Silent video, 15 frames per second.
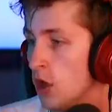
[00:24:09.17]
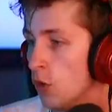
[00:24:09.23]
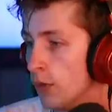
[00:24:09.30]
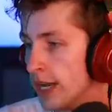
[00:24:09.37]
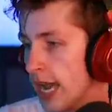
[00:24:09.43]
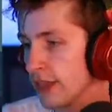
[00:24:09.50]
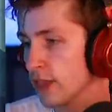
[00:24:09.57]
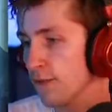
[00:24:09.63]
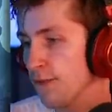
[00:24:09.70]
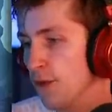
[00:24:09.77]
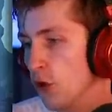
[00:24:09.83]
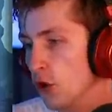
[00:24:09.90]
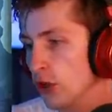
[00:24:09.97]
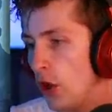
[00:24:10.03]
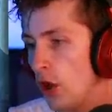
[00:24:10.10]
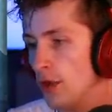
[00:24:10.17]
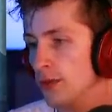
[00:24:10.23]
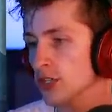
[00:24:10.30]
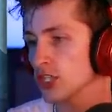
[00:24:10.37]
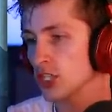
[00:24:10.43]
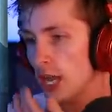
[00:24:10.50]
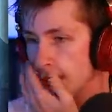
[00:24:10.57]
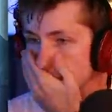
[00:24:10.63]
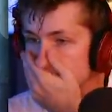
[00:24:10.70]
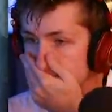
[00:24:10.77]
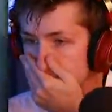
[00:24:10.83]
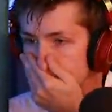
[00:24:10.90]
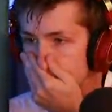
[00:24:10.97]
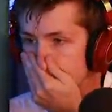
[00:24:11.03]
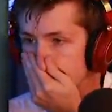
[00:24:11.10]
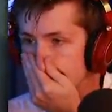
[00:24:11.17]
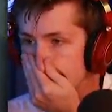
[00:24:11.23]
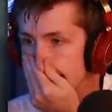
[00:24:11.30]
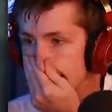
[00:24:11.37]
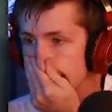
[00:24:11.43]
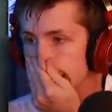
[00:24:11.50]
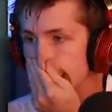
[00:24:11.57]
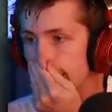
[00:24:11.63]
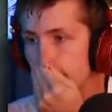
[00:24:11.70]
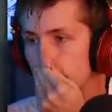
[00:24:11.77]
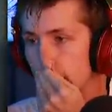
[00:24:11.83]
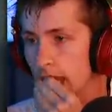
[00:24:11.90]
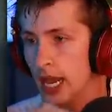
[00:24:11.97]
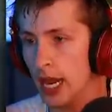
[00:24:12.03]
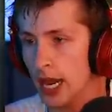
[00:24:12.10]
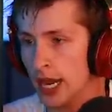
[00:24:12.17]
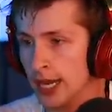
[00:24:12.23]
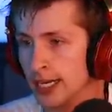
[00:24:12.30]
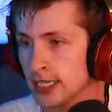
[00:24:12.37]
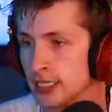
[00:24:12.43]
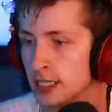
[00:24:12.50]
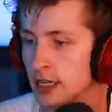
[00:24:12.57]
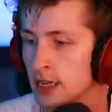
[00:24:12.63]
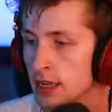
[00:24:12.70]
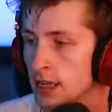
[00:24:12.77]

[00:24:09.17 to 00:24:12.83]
We got the full armor set. Yeah, level 8.